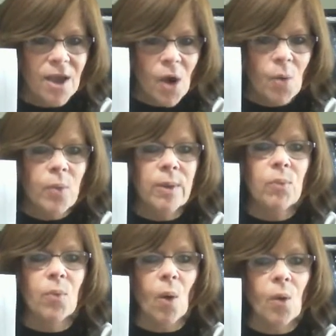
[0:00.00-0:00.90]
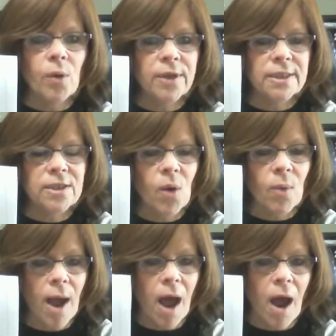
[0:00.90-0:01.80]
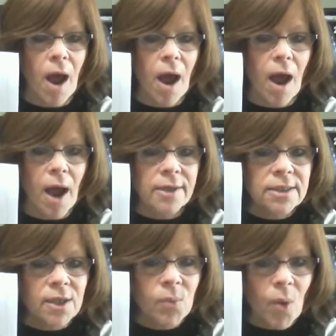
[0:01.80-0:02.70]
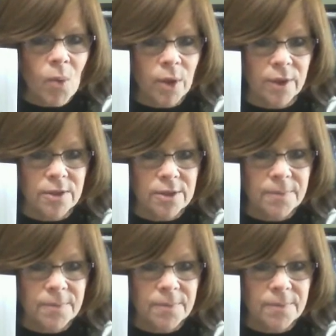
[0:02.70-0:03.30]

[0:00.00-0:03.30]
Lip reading: We roll the Torah onto the rollers.